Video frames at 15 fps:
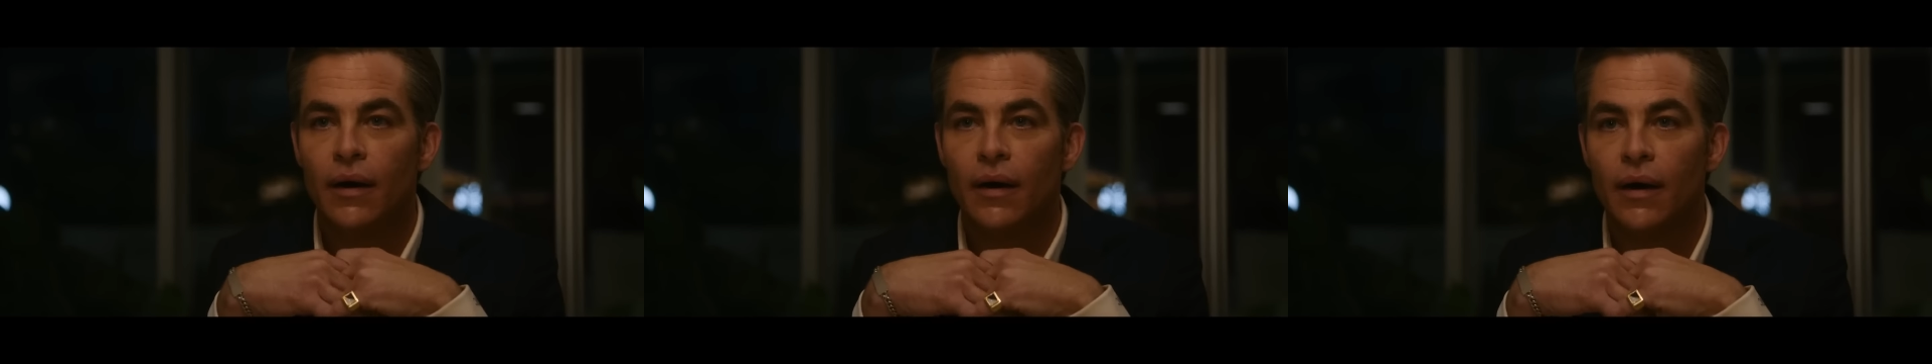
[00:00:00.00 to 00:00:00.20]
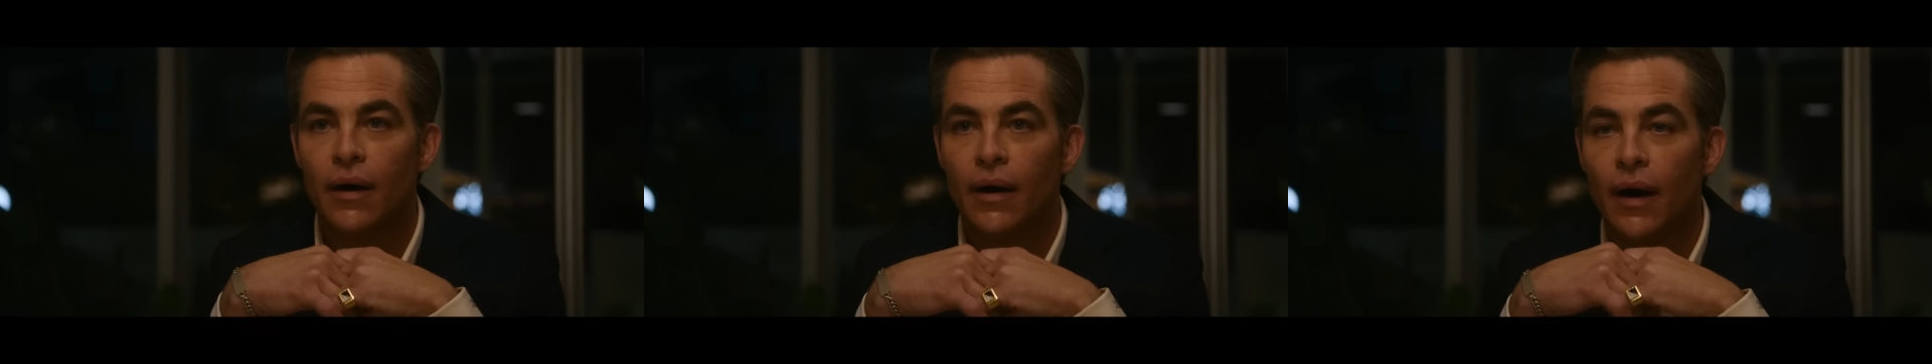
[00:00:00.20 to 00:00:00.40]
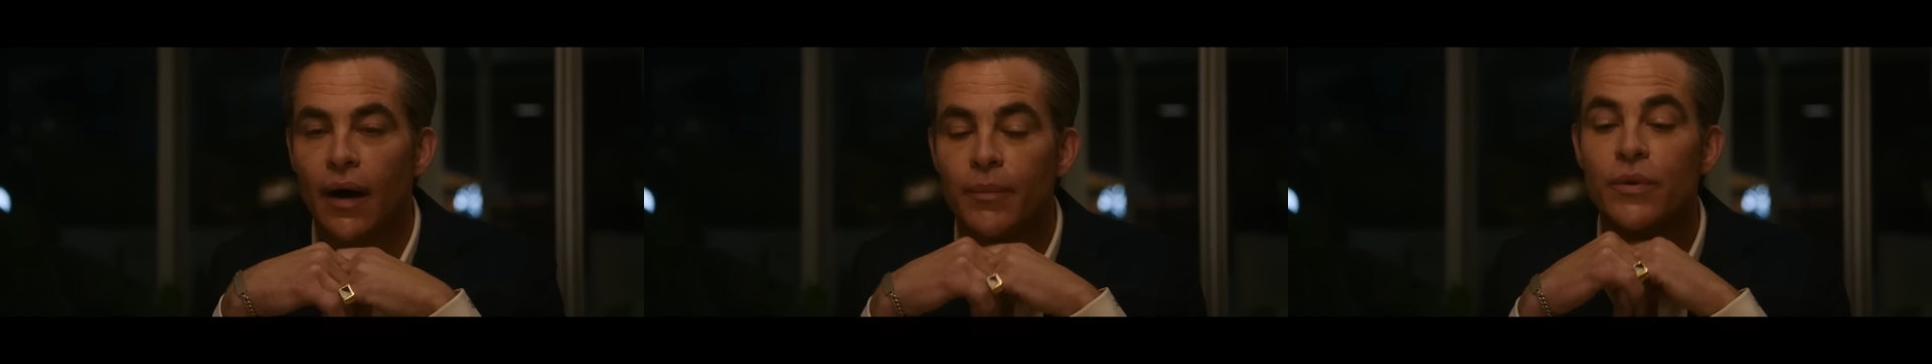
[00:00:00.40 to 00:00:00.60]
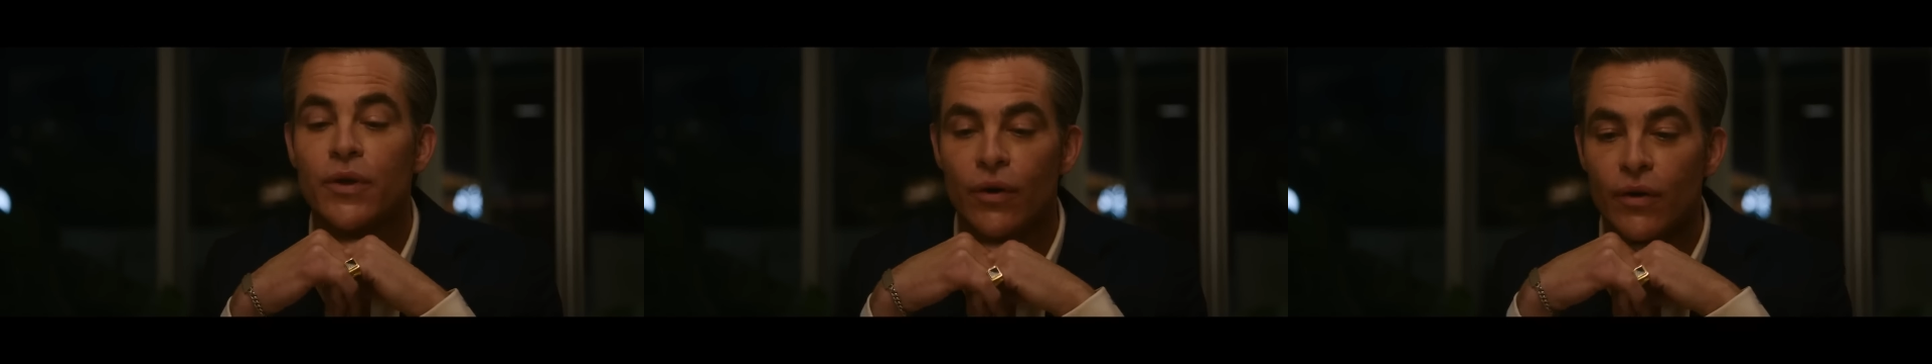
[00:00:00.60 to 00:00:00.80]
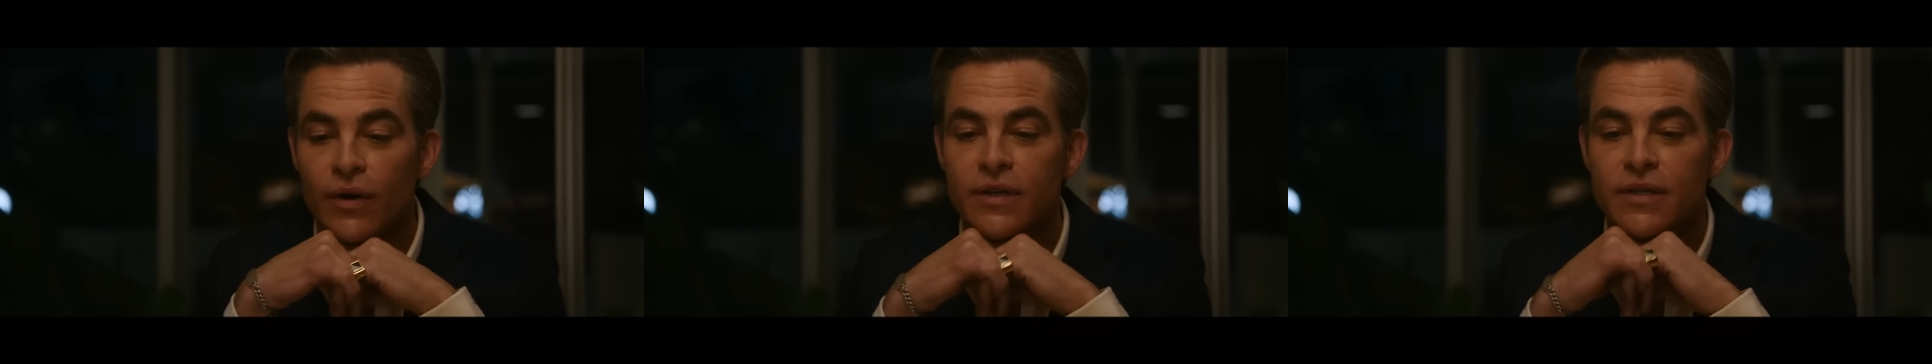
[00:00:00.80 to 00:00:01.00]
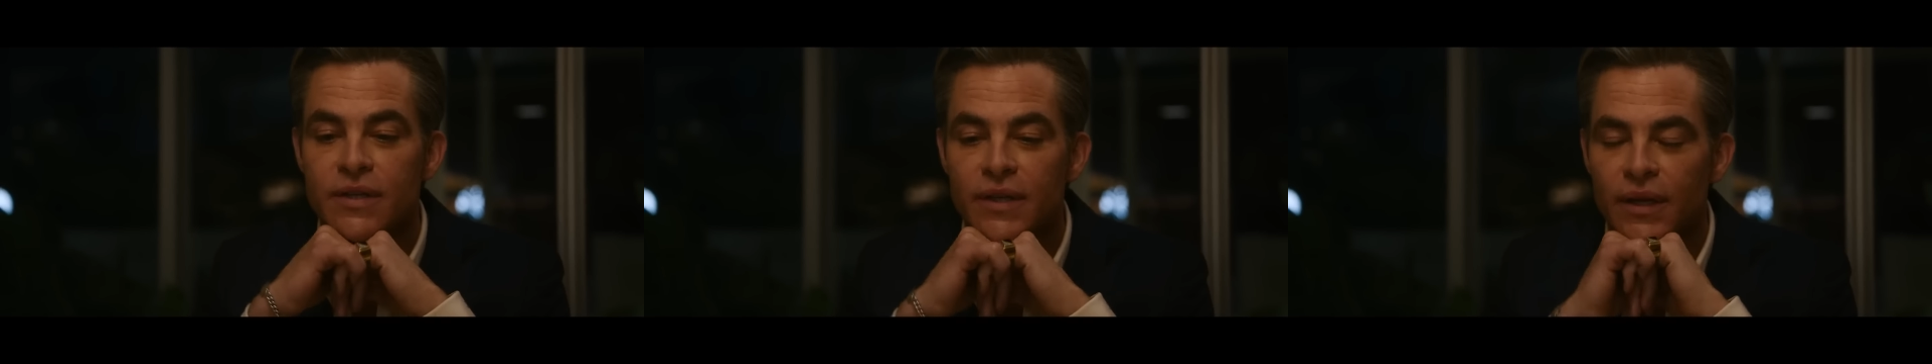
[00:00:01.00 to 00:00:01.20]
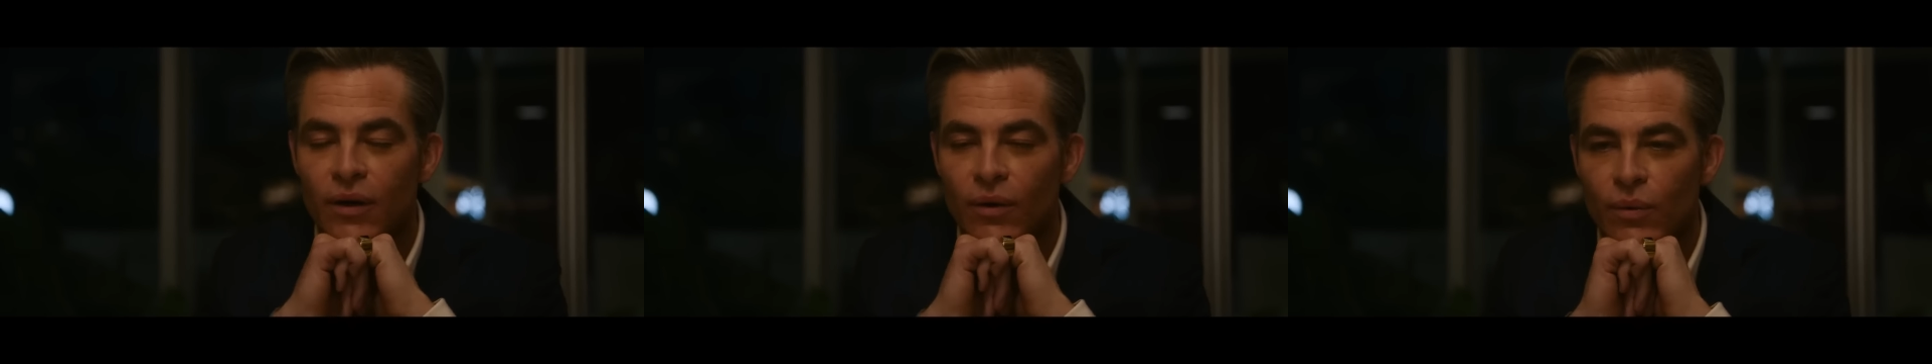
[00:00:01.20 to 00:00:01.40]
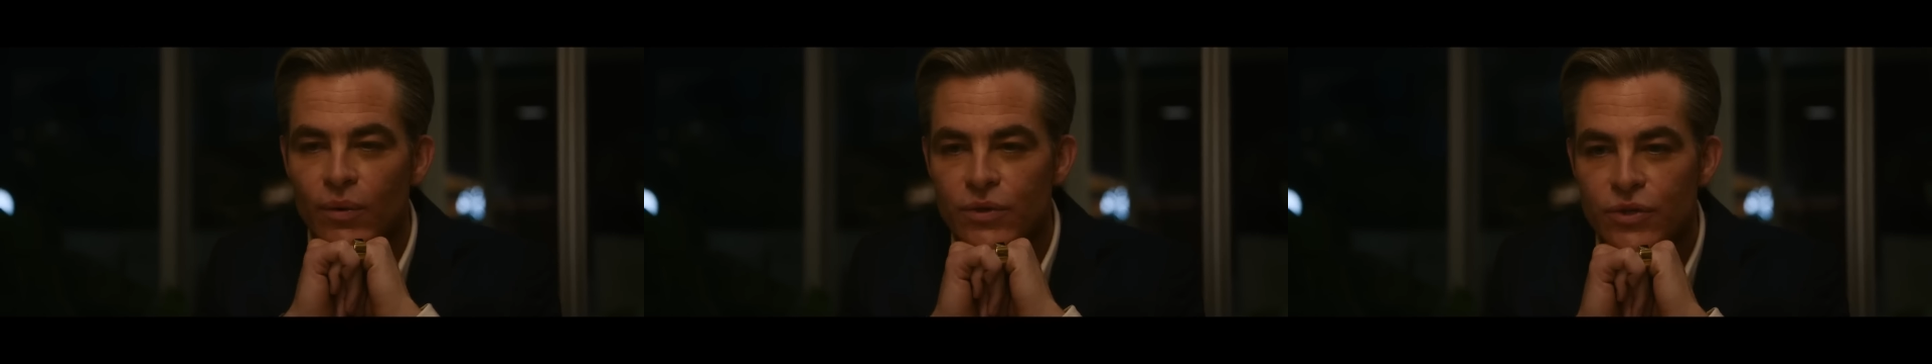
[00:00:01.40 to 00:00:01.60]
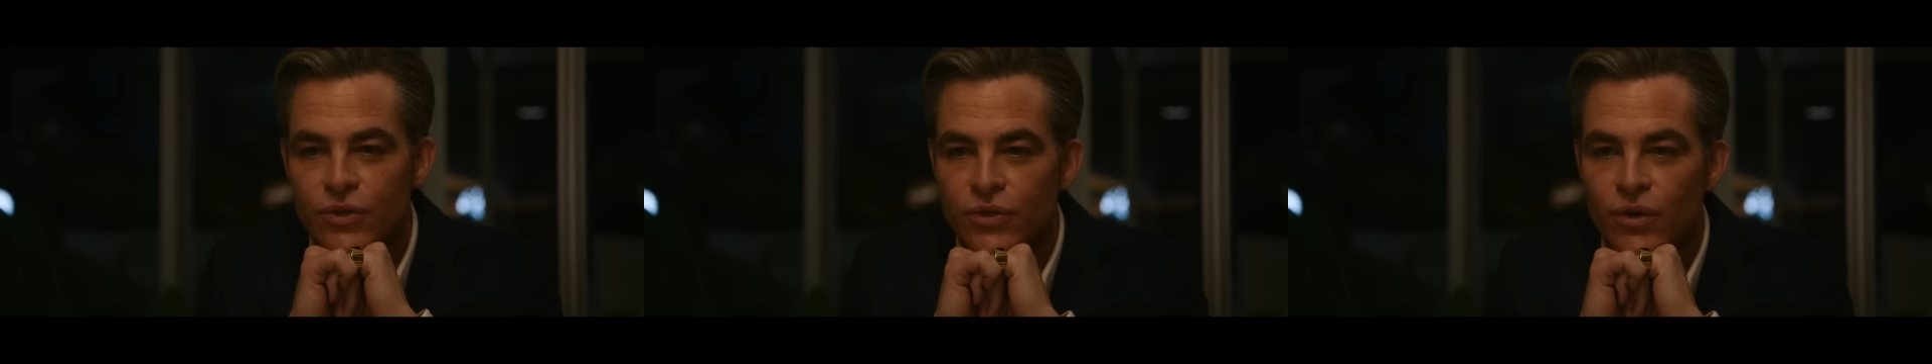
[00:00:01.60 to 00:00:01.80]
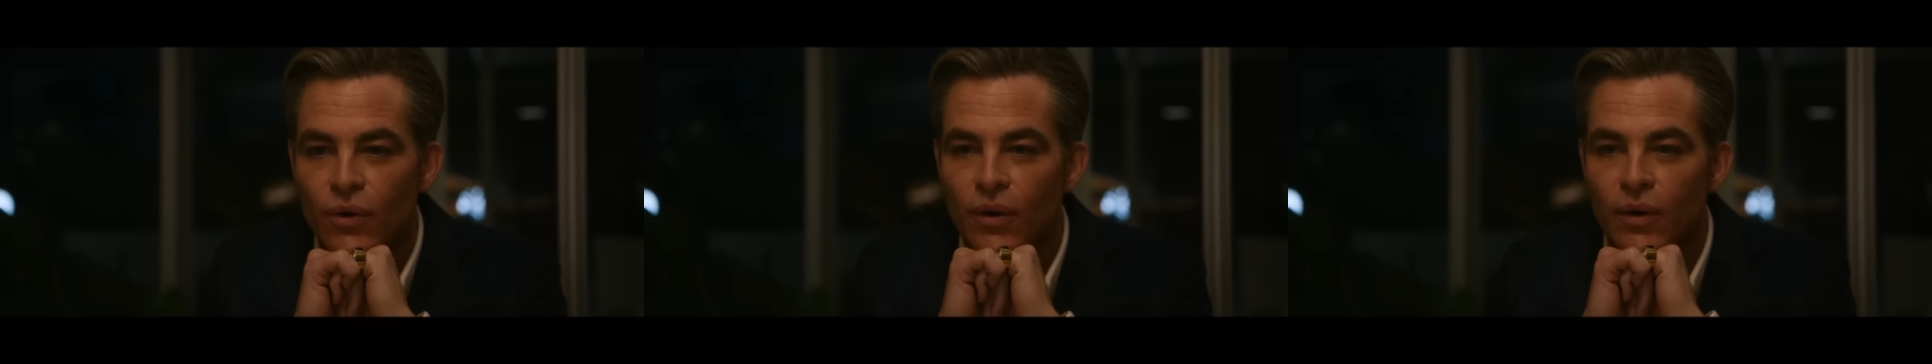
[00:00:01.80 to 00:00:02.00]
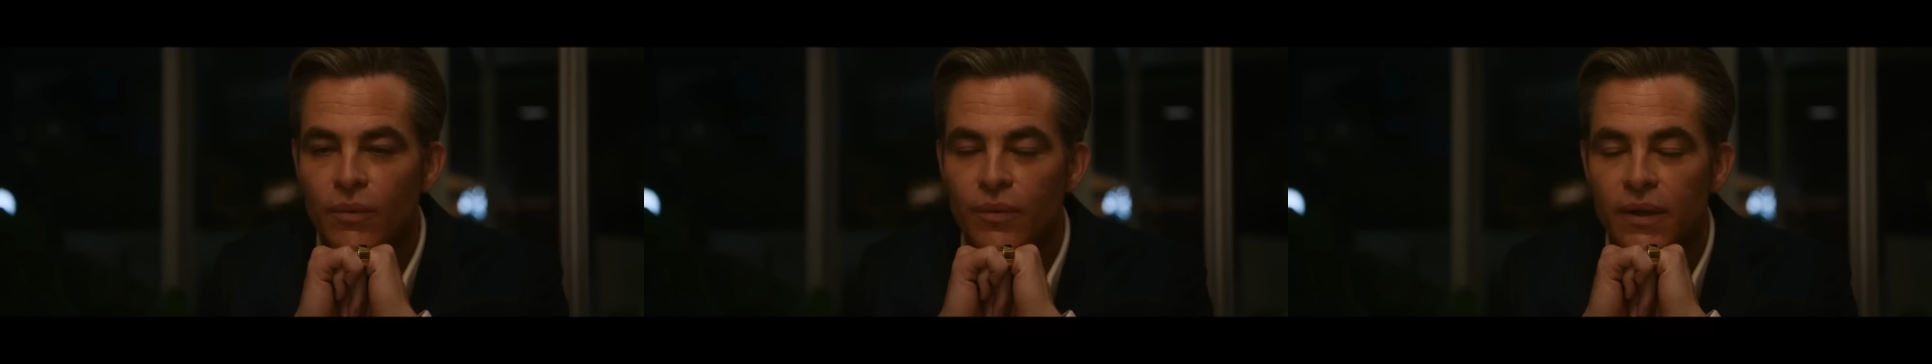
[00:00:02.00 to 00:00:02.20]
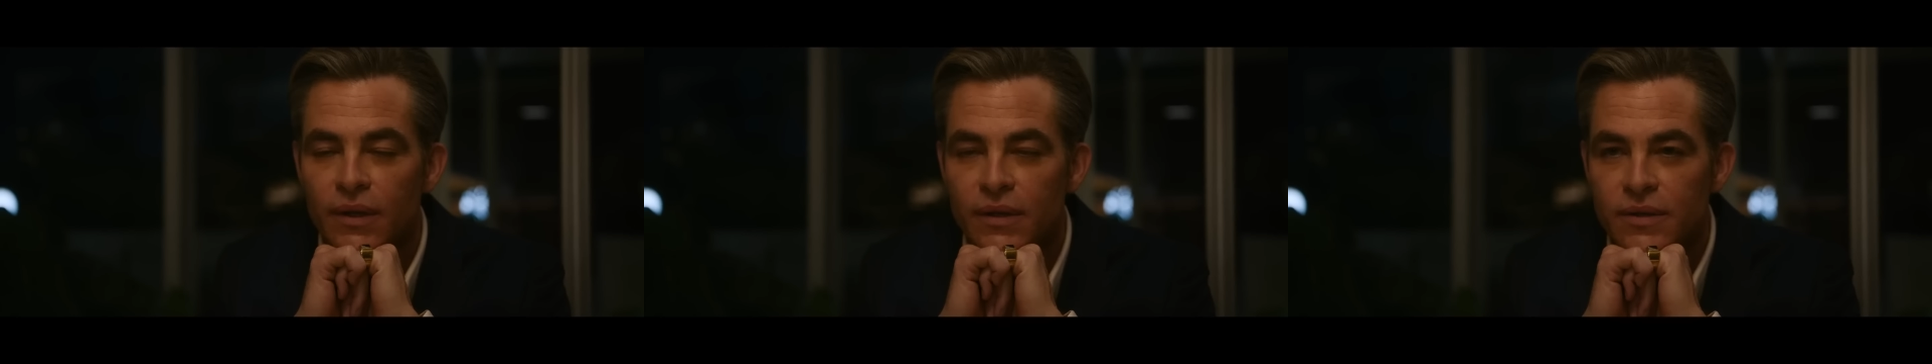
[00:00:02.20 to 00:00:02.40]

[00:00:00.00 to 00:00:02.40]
As you can see, there's a lot to deconstruct